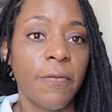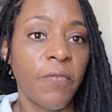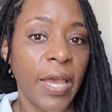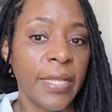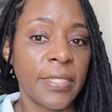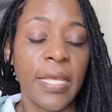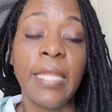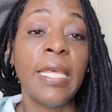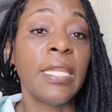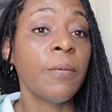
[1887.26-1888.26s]
find. And
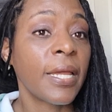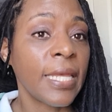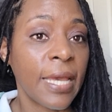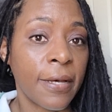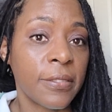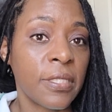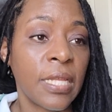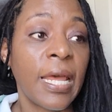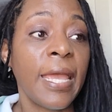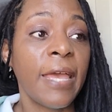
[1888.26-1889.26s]
anybody else that
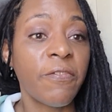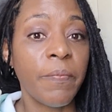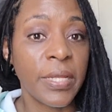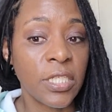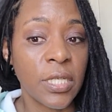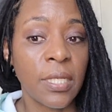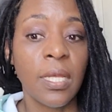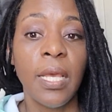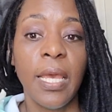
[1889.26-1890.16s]
I have mentioned,